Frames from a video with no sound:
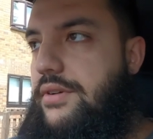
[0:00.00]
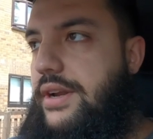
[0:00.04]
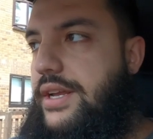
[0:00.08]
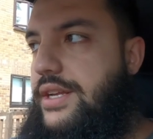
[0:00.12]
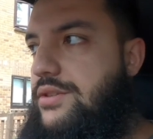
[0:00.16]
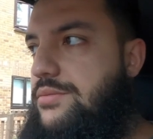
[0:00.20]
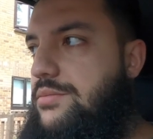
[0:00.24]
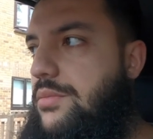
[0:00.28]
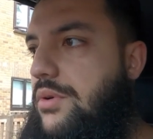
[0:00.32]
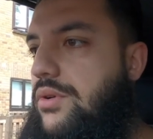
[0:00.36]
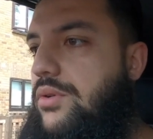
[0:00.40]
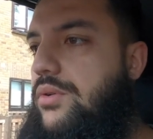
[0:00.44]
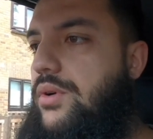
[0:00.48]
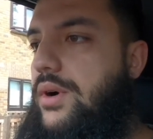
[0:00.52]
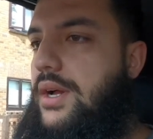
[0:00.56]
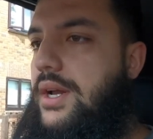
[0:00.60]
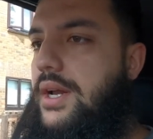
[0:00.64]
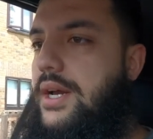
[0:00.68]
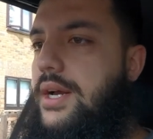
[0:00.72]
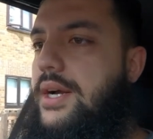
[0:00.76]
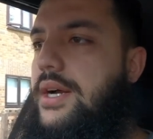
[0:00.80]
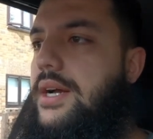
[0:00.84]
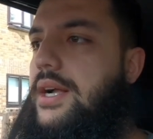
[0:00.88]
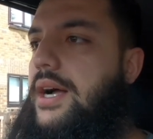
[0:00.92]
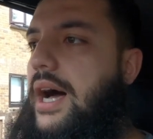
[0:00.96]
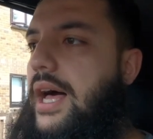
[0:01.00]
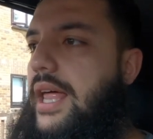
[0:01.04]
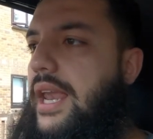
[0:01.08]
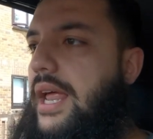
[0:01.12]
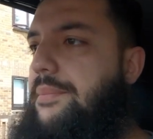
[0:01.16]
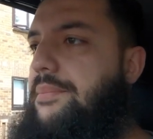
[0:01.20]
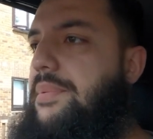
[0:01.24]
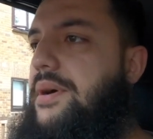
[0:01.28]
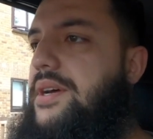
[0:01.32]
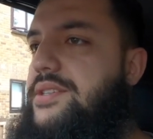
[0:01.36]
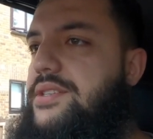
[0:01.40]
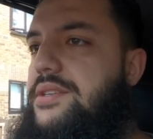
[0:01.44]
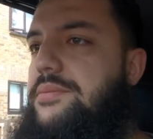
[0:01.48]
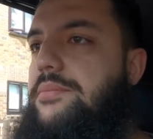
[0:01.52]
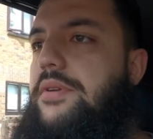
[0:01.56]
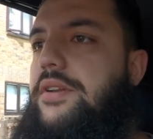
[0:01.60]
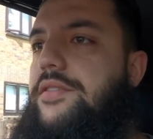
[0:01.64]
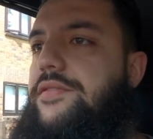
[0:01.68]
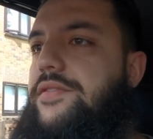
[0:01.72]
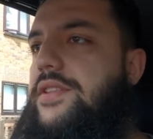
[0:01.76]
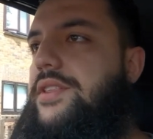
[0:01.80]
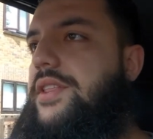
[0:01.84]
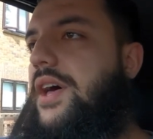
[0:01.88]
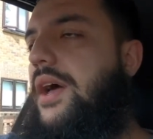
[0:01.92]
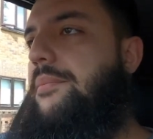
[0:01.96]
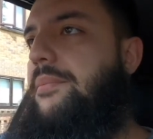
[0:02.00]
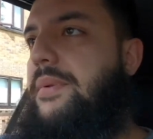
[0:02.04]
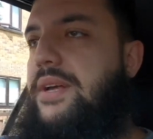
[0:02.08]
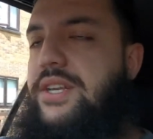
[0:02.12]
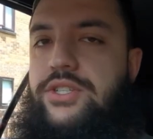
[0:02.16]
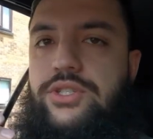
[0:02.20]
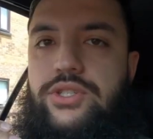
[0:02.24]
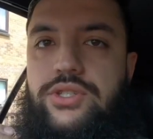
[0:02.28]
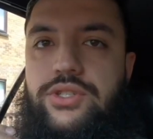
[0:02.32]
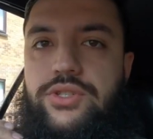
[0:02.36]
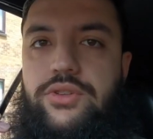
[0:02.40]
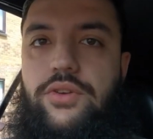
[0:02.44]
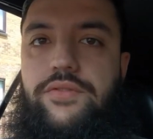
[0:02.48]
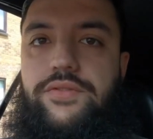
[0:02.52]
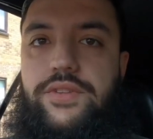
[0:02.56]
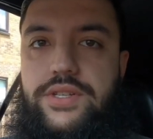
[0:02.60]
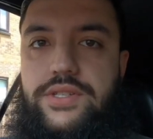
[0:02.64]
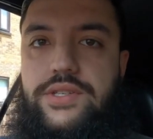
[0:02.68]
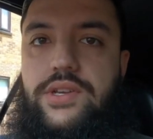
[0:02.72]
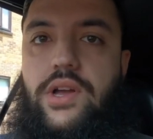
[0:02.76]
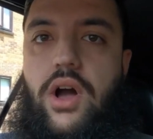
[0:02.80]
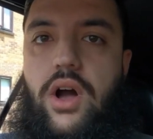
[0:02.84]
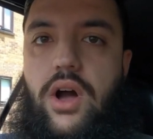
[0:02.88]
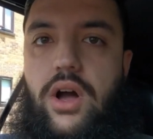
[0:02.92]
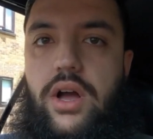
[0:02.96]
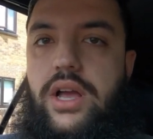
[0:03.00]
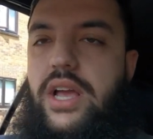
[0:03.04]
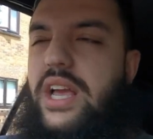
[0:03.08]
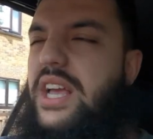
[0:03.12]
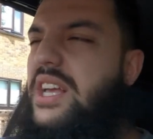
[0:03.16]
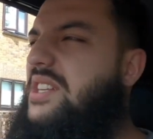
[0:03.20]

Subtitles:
range model, and I personally believe the dimensions of this car